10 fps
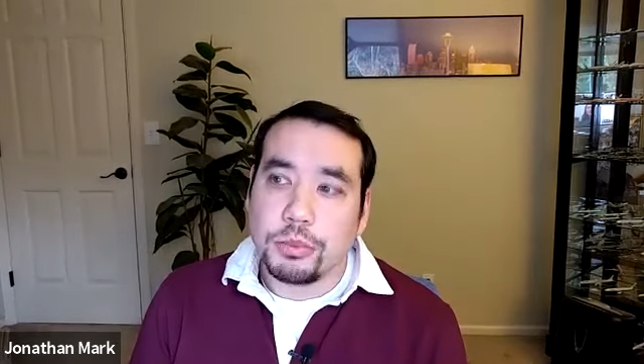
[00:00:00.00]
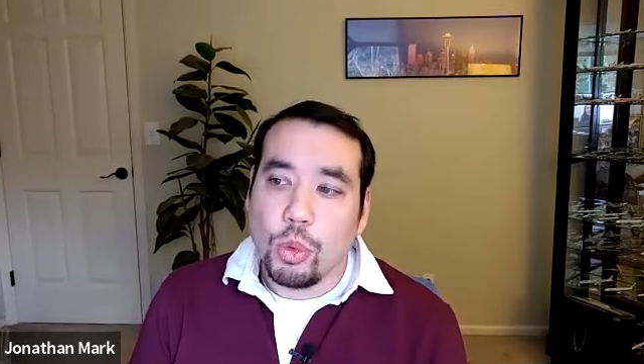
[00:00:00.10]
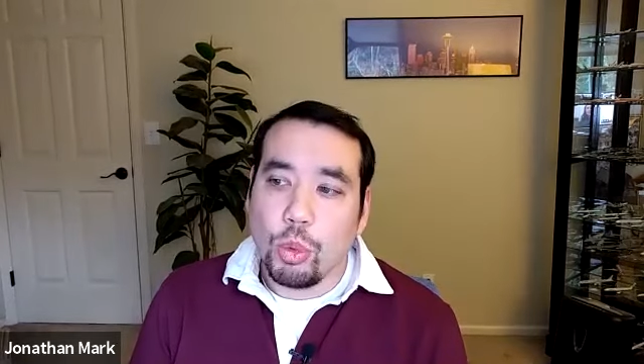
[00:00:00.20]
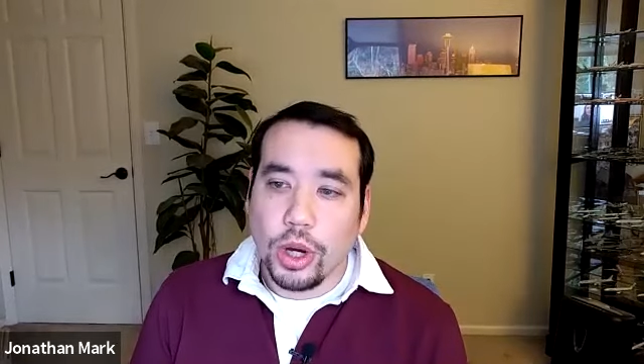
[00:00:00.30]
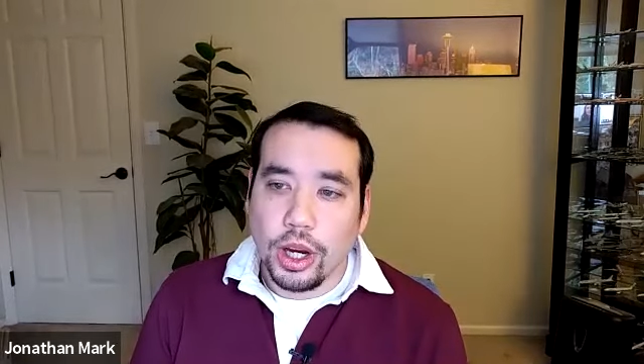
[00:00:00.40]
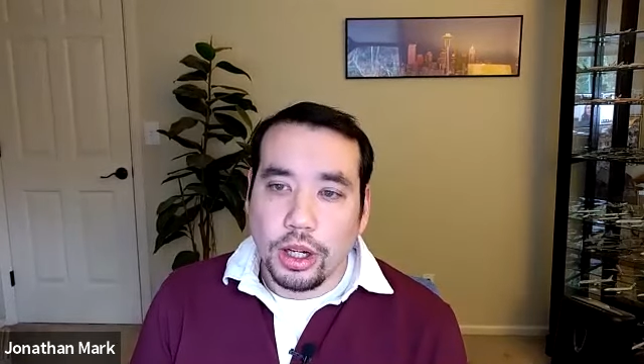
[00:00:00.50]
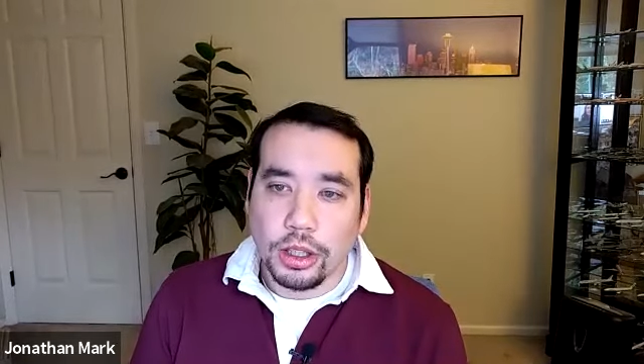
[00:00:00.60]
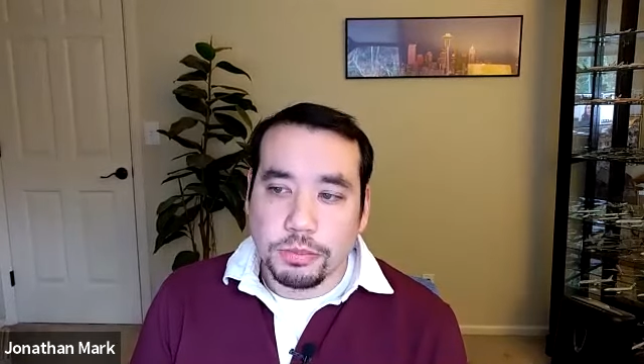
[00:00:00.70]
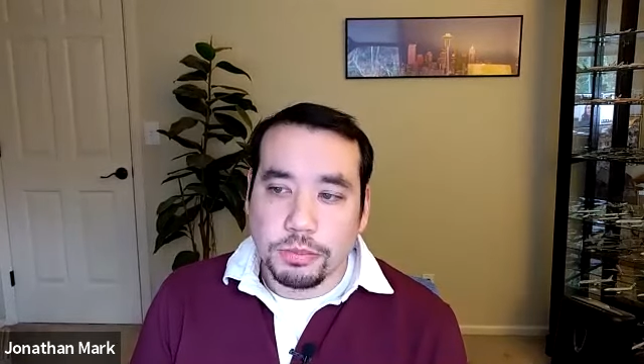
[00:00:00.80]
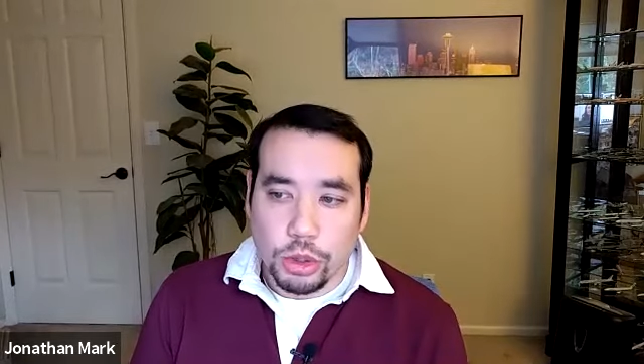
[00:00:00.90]

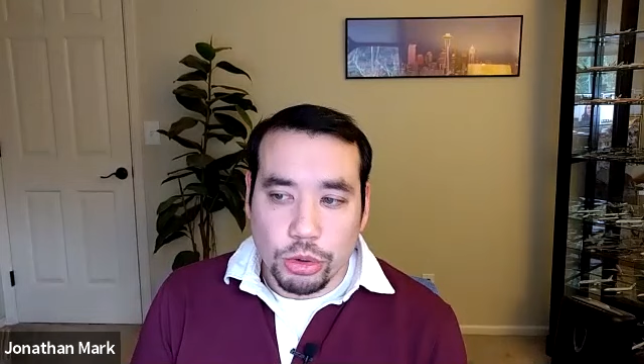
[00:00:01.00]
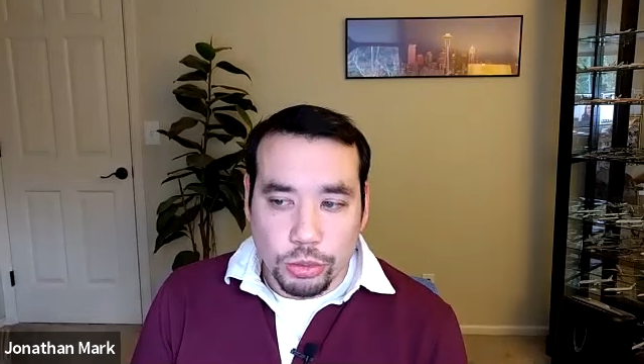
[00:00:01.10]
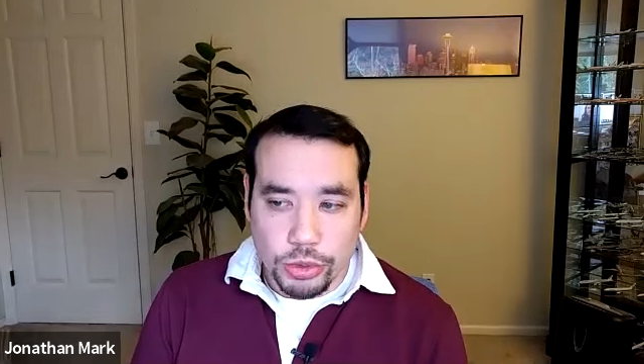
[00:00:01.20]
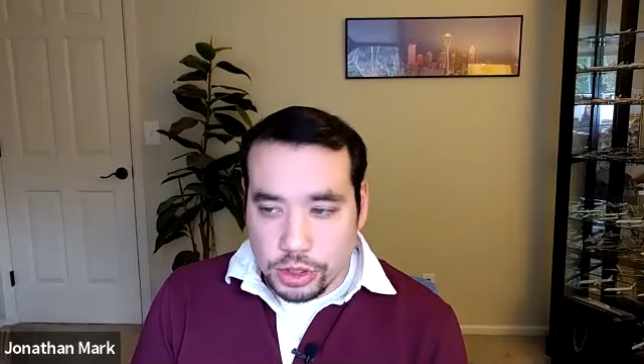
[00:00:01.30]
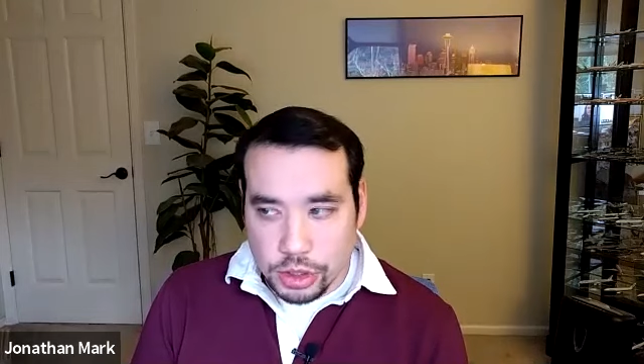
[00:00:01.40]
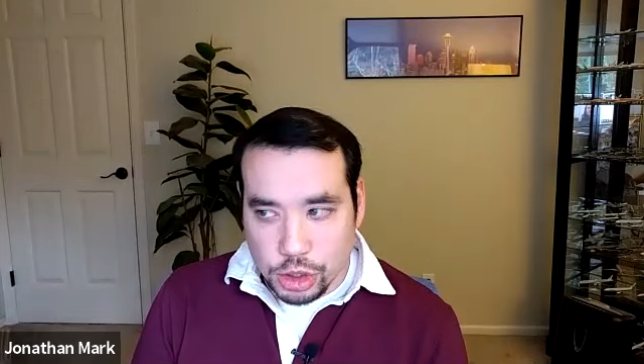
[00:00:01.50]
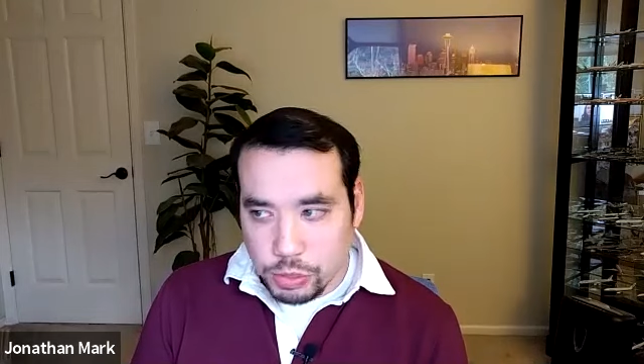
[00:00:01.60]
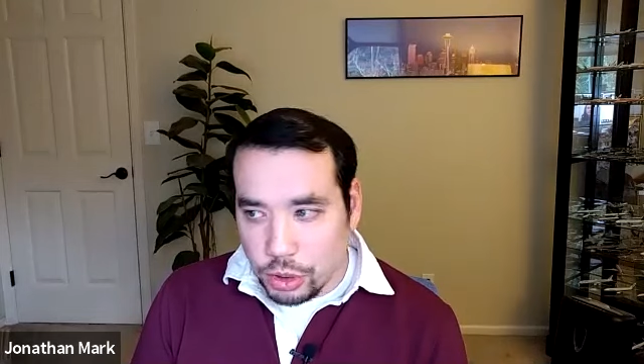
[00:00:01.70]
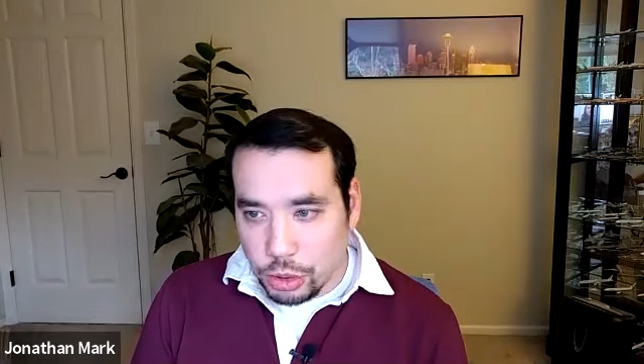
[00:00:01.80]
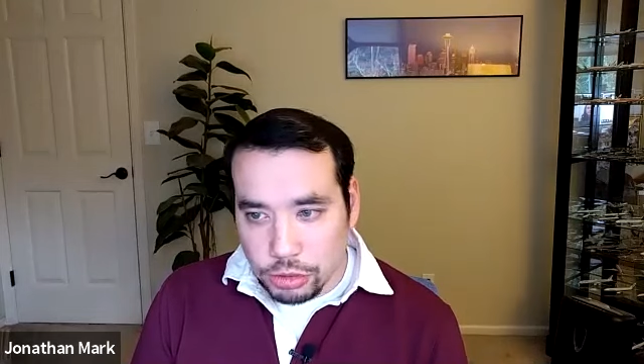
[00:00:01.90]
where, there was a
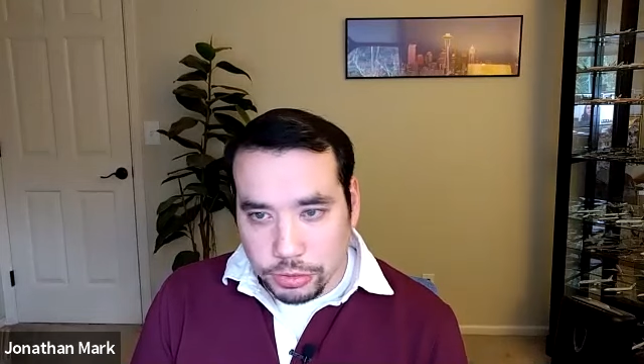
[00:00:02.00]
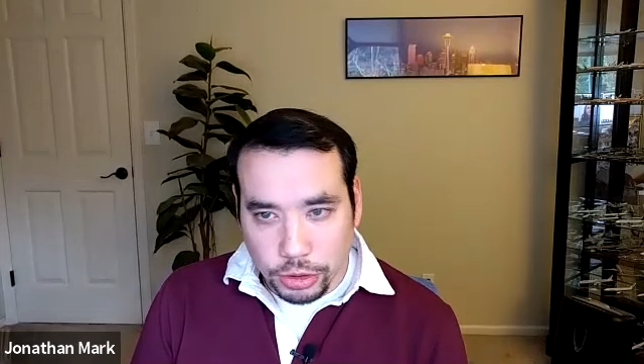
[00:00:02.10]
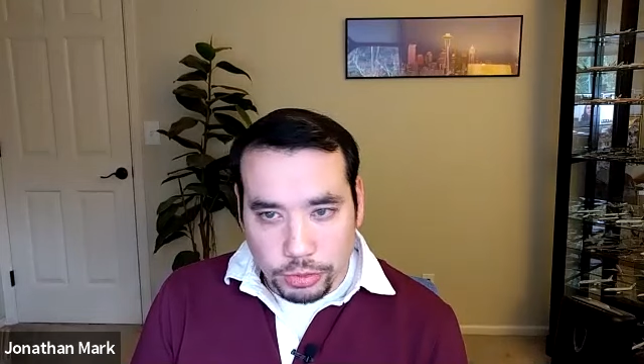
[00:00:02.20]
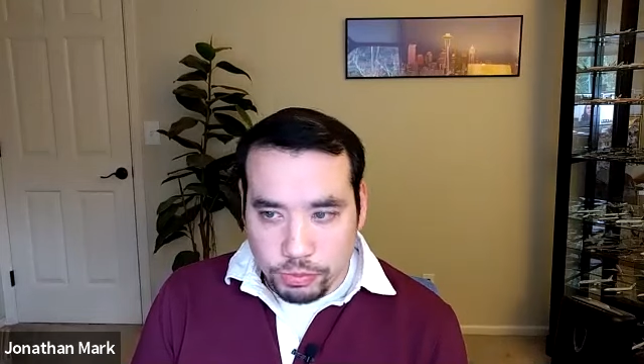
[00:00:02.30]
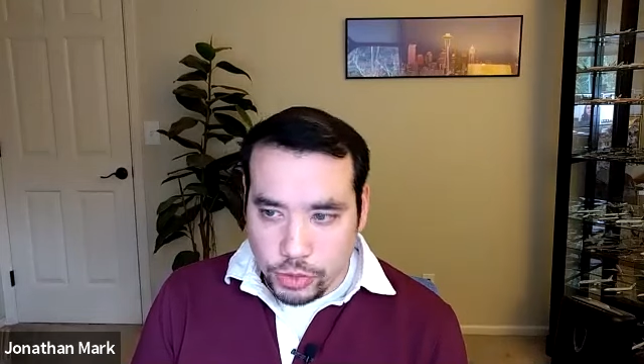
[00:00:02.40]
dispute over,